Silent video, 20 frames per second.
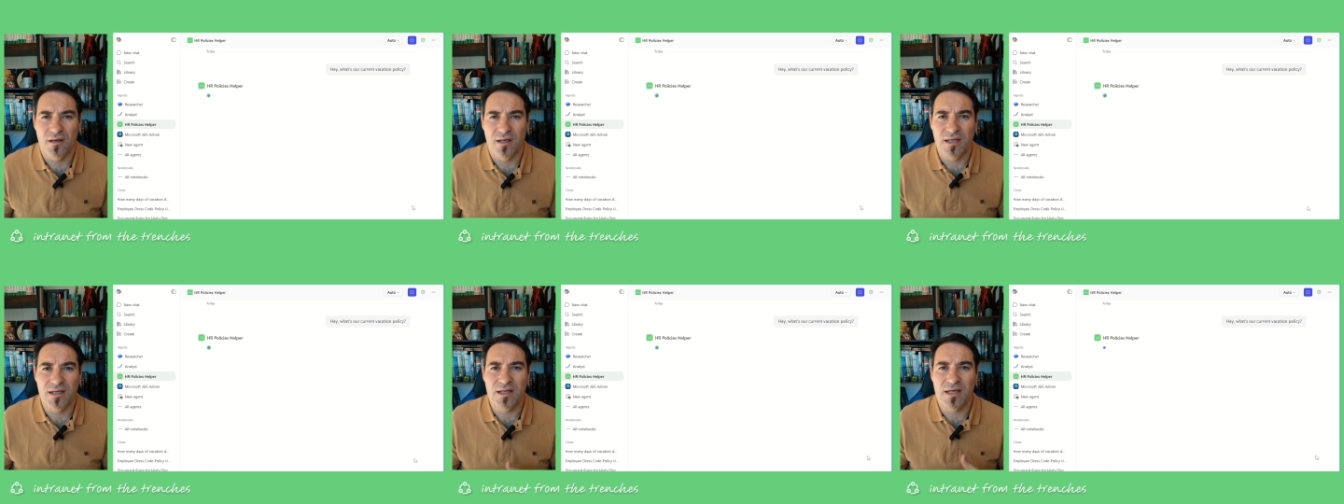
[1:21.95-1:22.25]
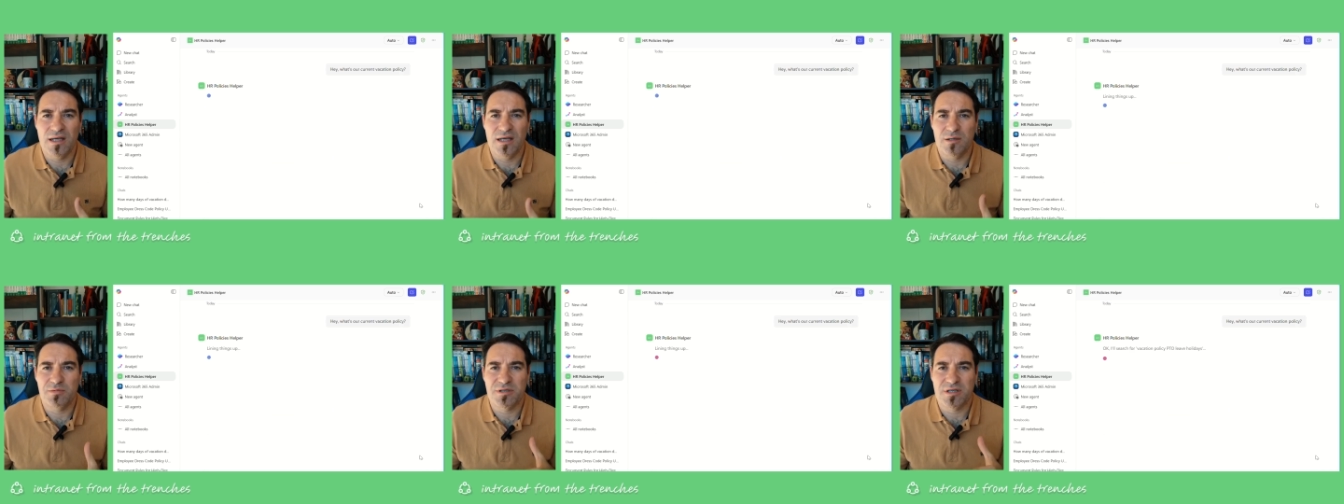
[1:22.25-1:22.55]
It
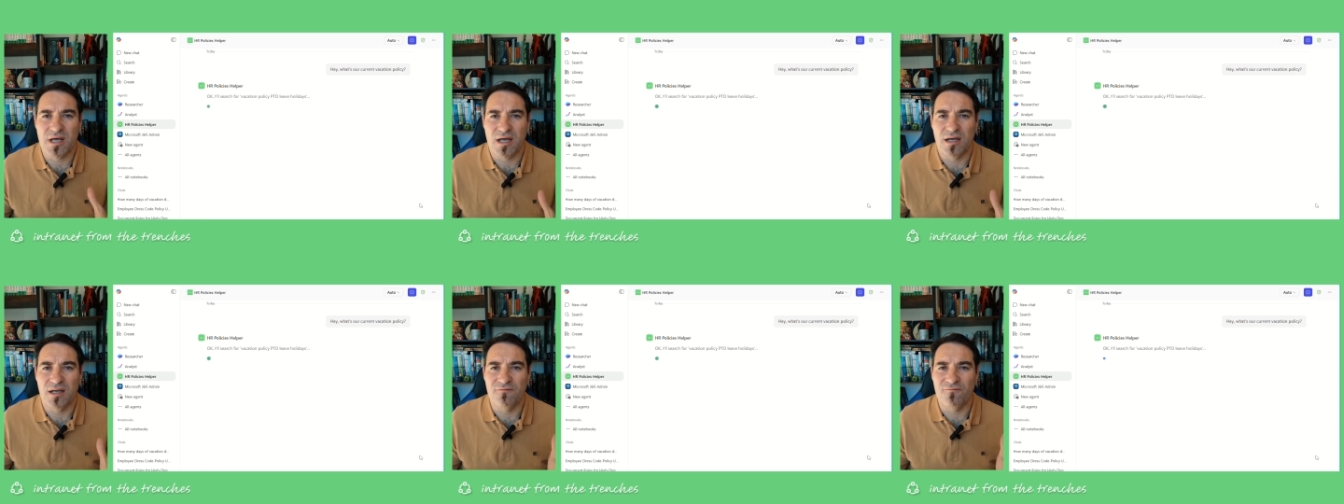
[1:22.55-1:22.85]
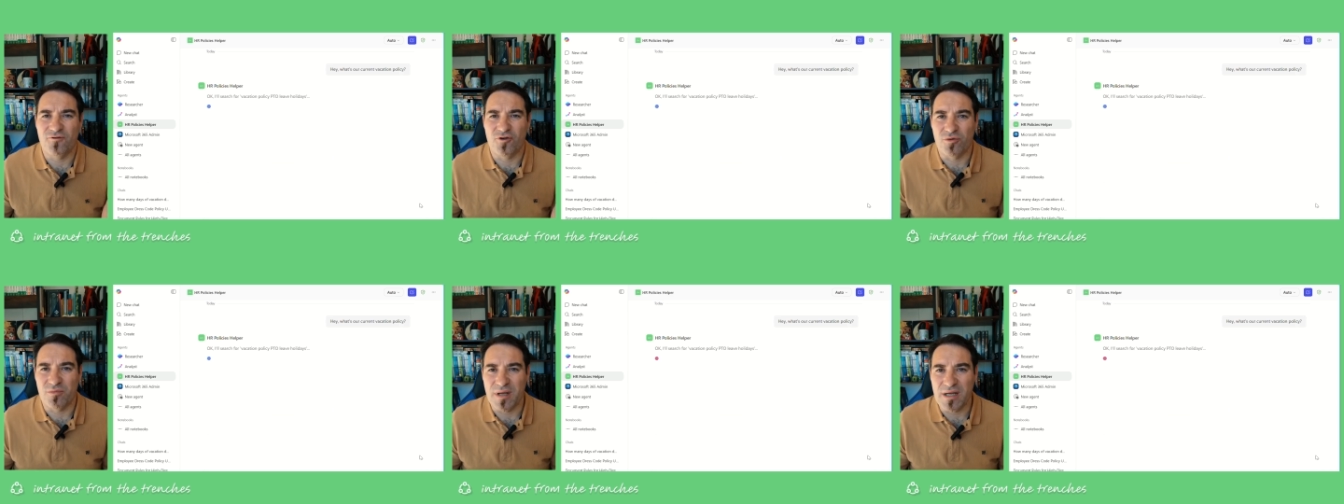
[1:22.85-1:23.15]
gives some
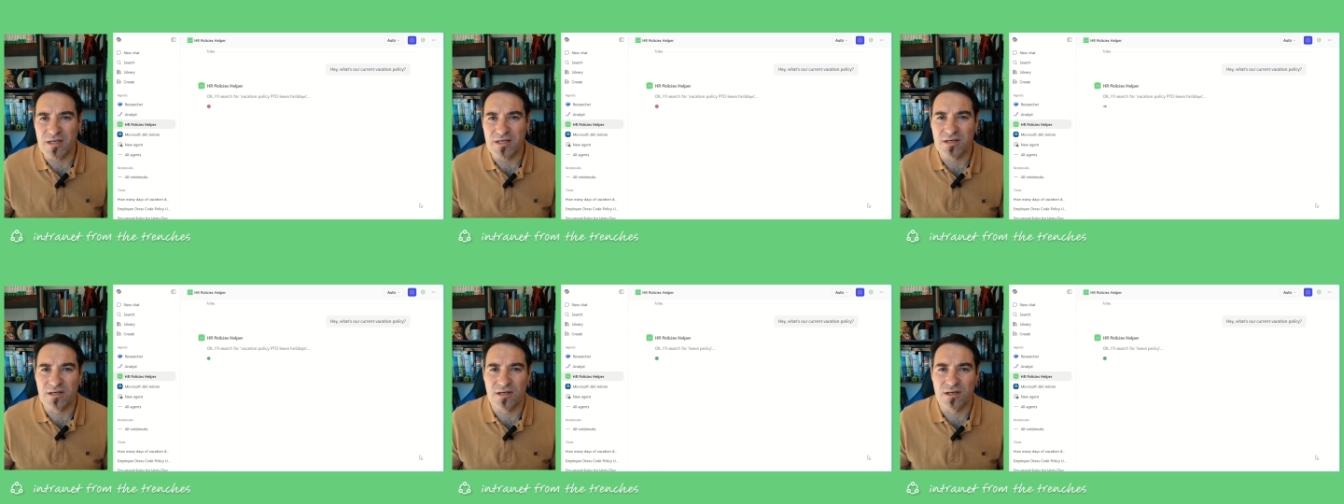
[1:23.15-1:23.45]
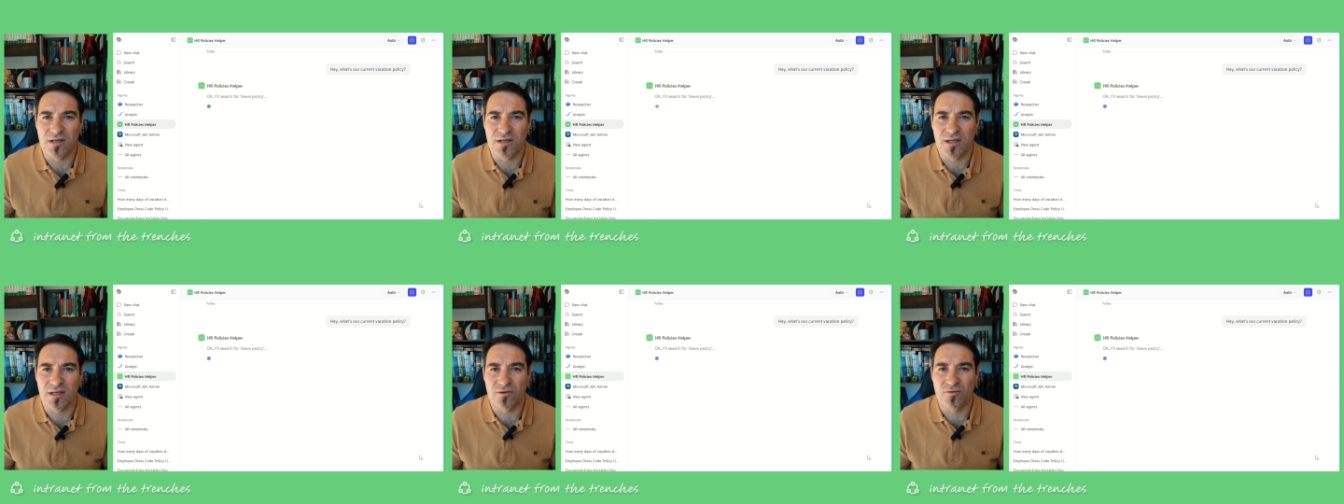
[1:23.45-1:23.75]

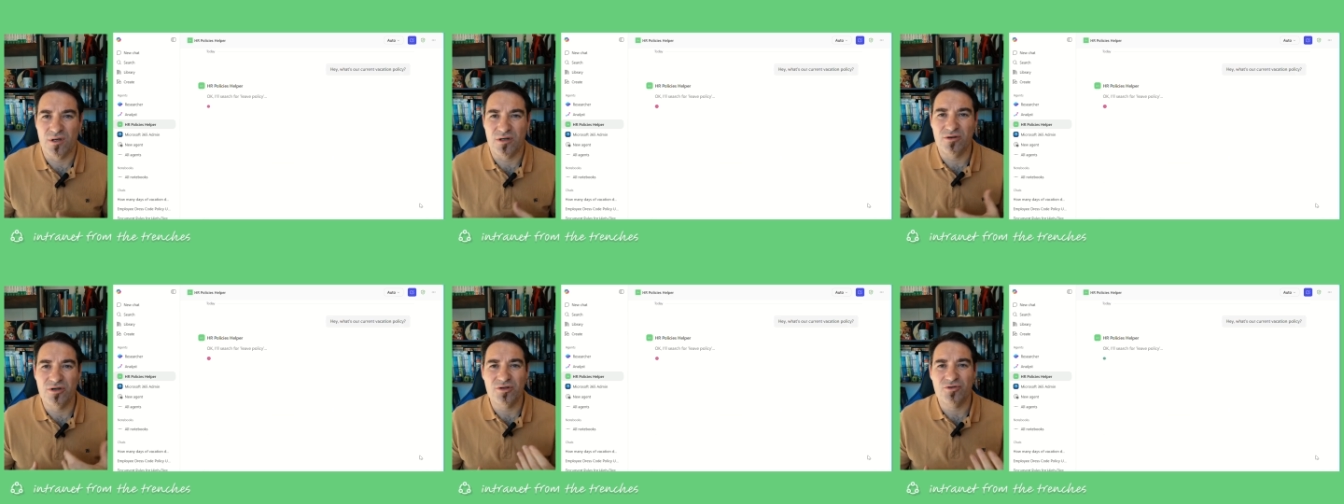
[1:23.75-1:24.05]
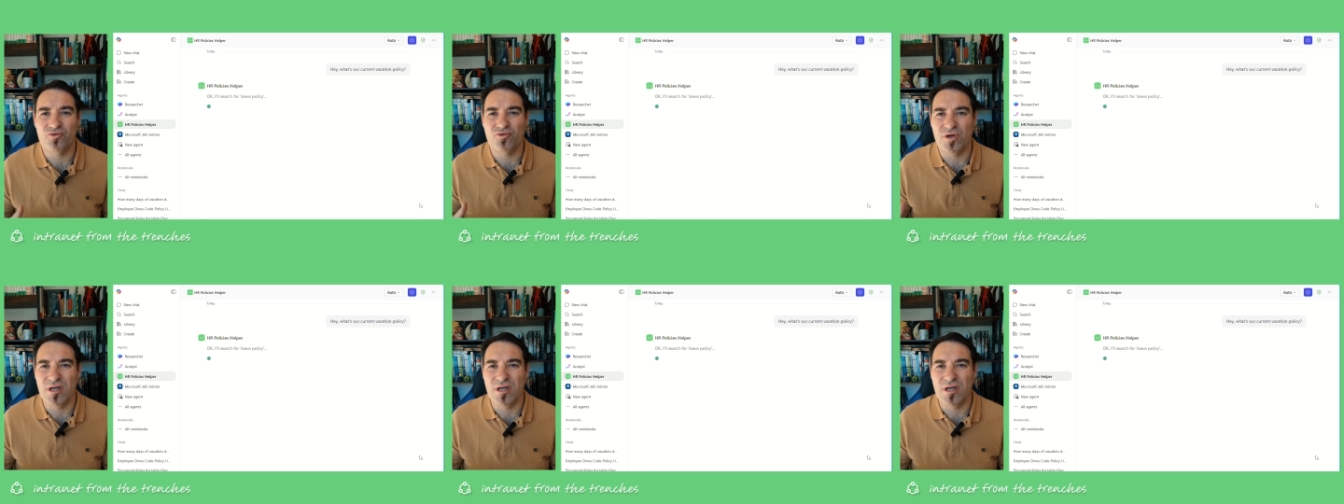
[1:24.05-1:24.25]
information that we're not